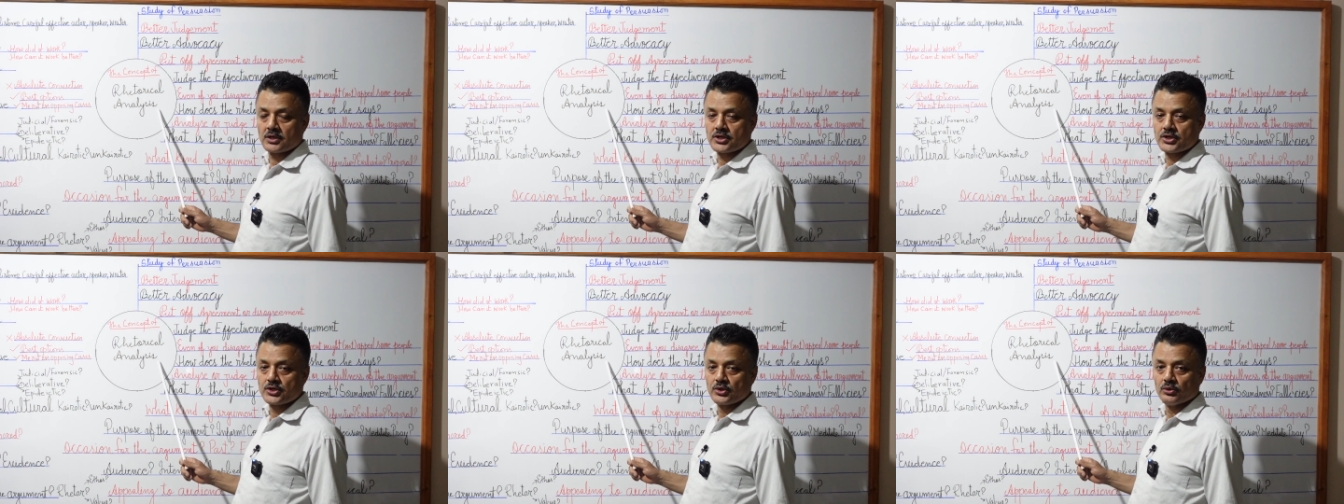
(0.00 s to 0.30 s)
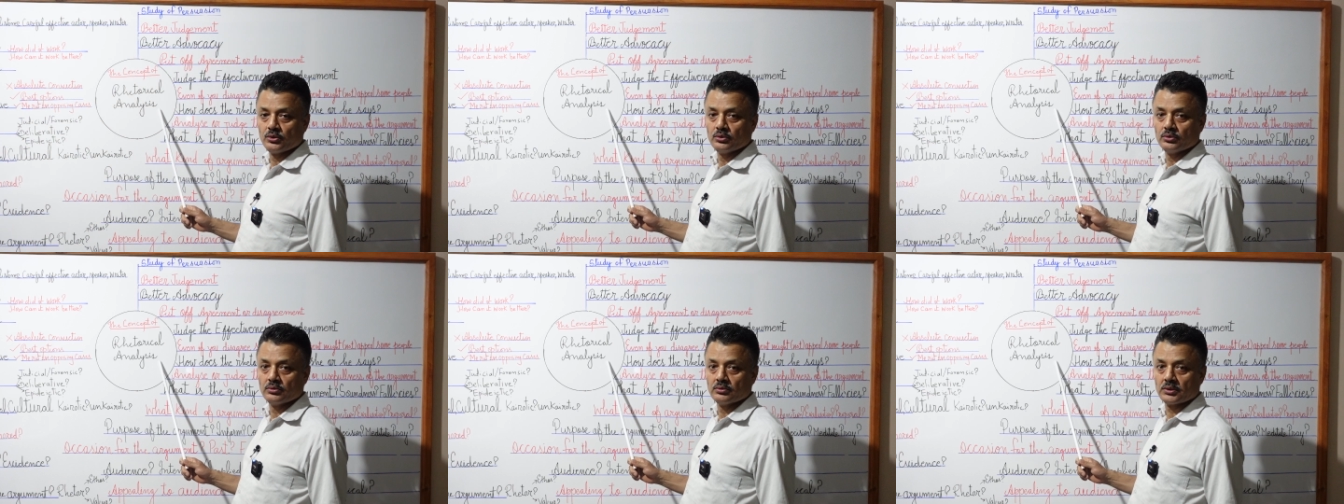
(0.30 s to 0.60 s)

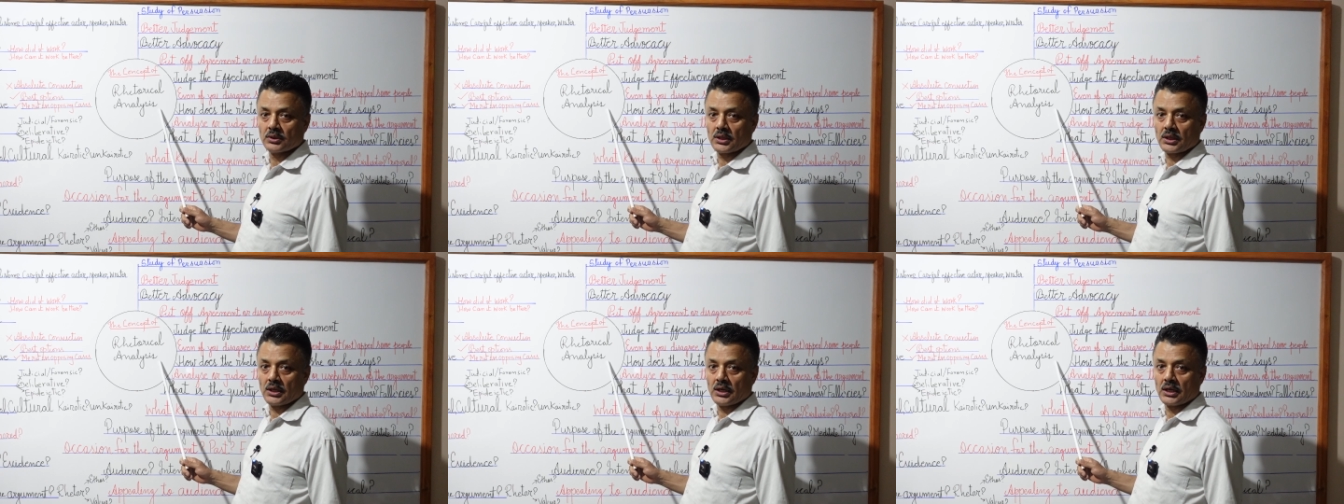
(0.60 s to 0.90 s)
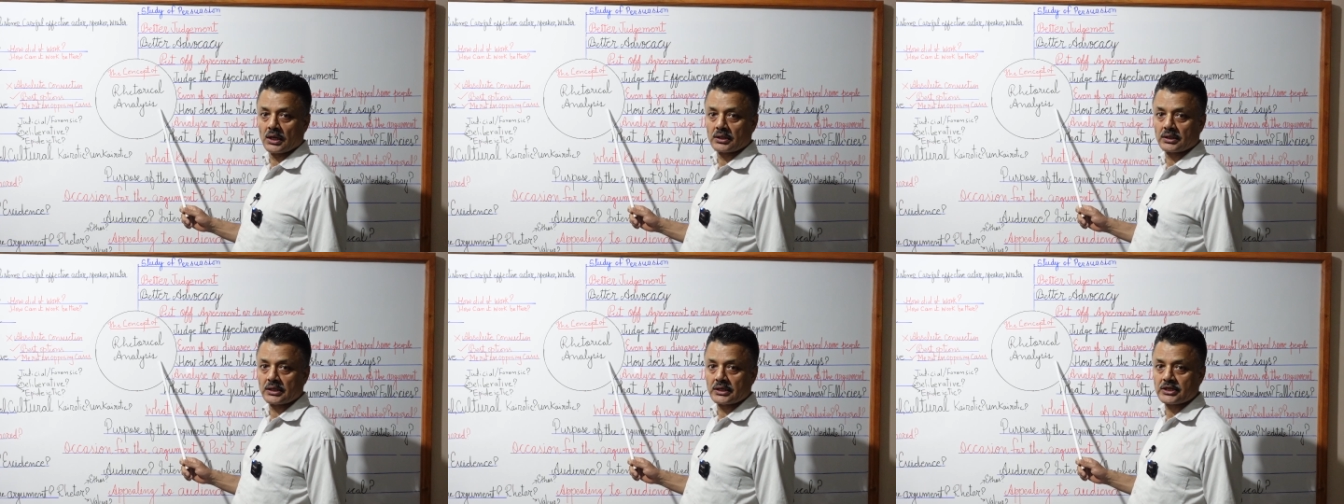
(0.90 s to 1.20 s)
do
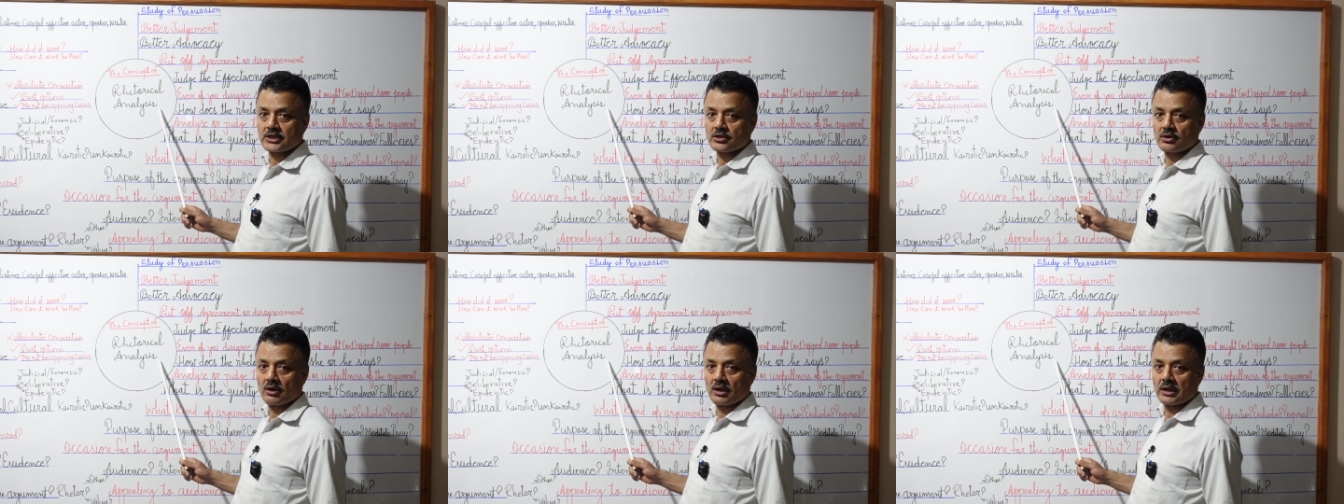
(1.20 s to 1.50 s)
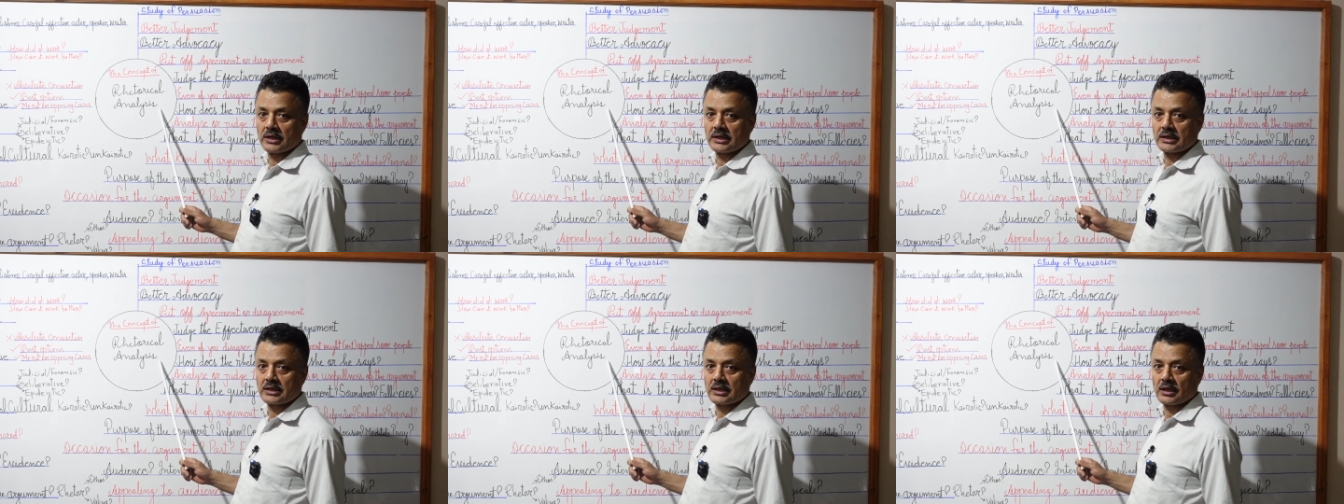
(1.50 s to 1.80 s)
a
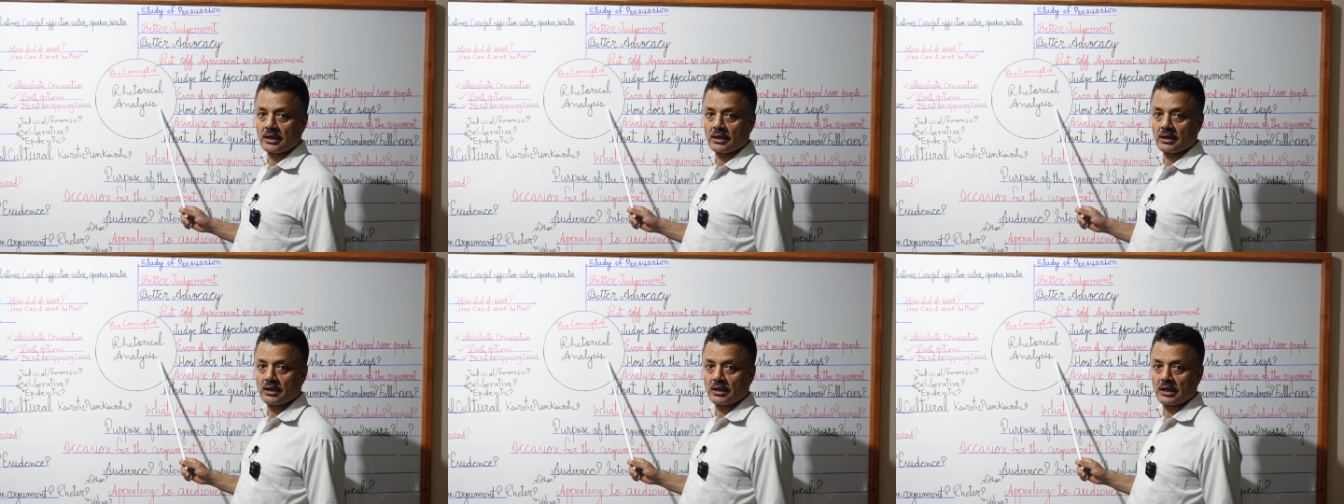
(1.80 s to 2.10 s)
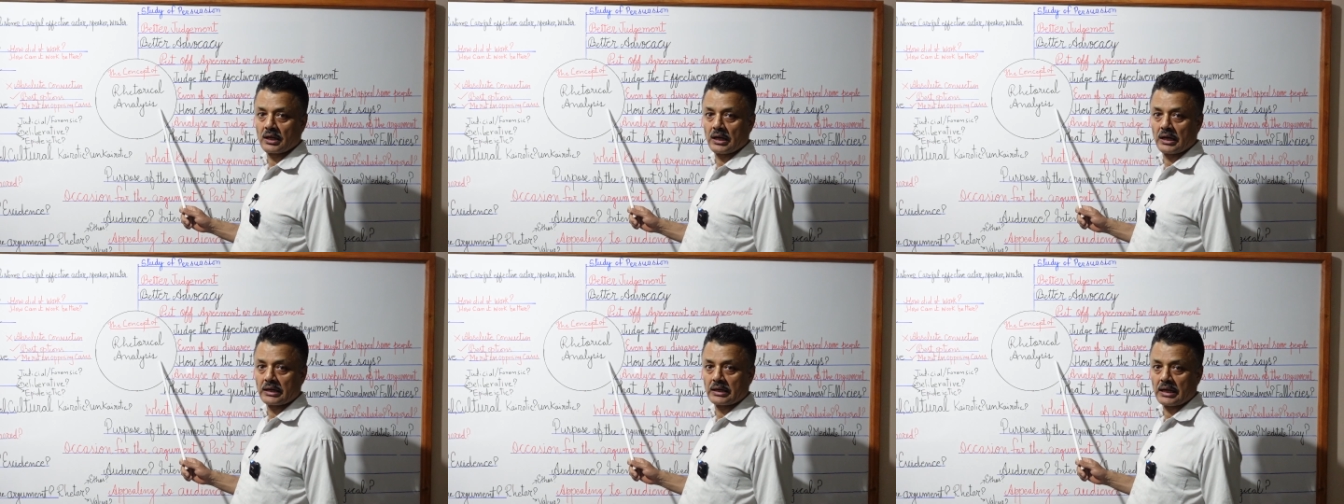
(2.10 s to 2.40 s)

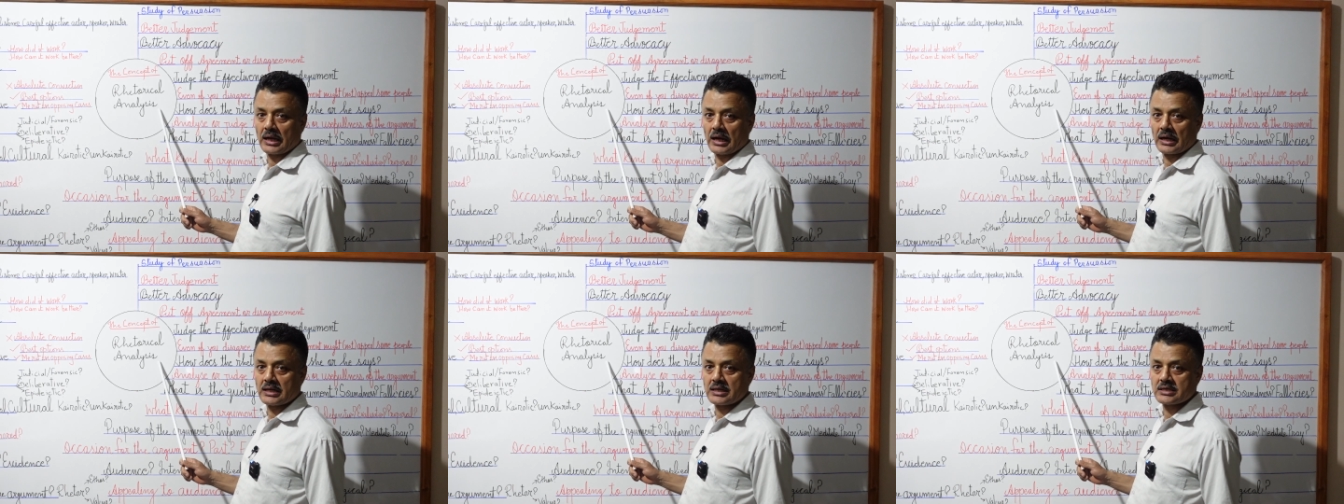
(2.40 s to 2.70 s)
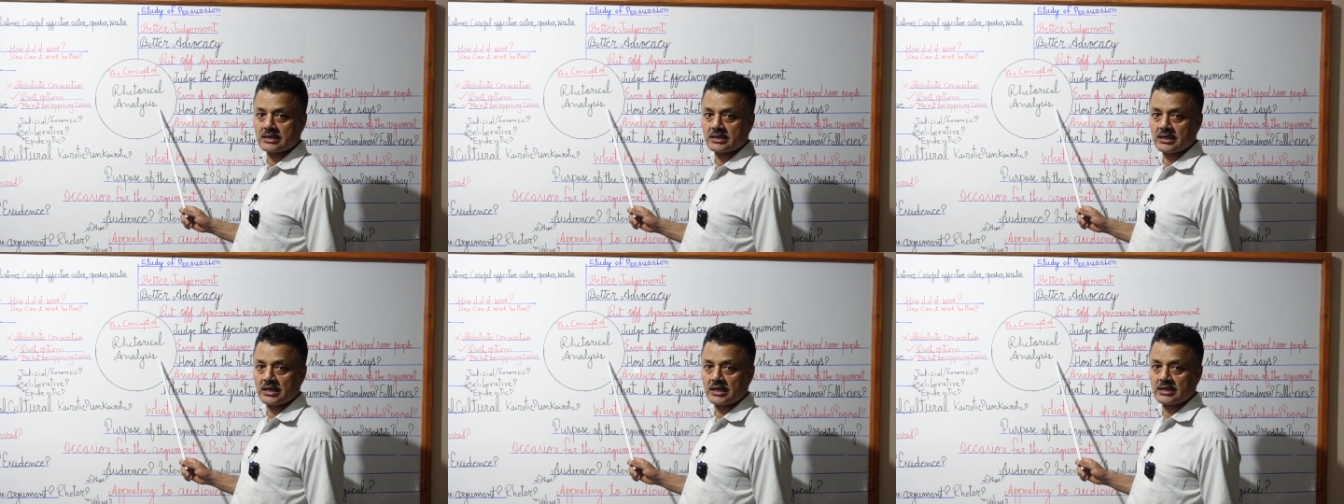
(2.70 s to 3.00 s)
rhetorical
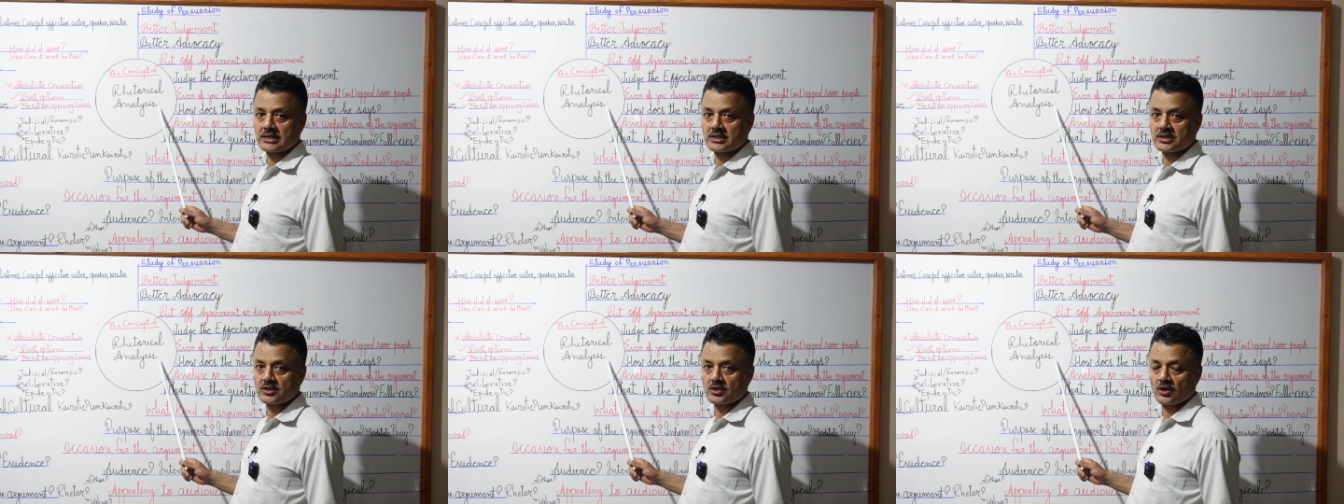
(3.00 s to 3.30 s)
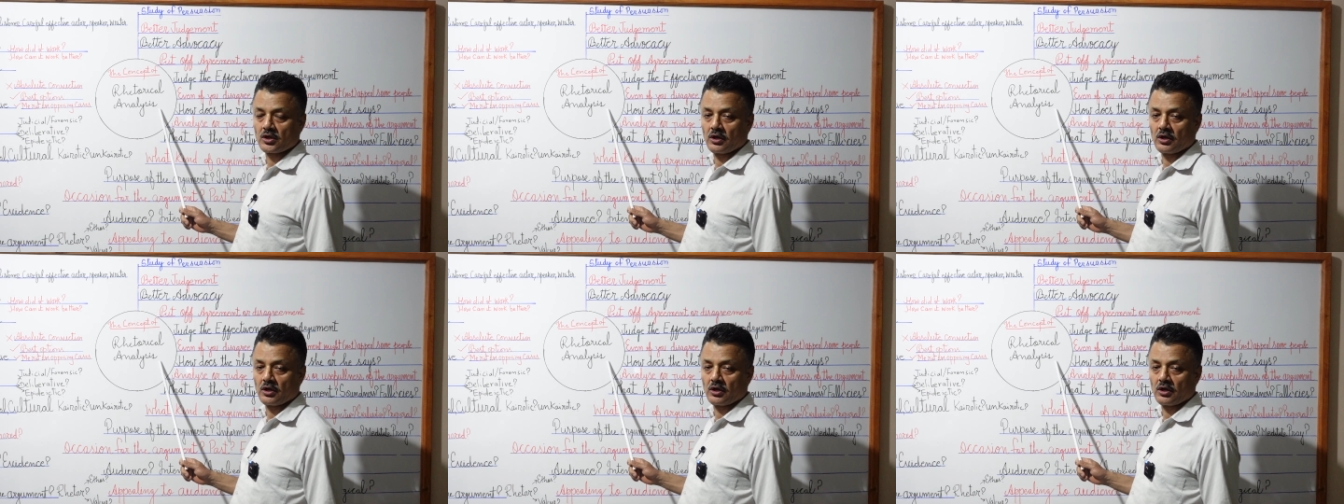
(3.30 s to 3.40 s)
analysis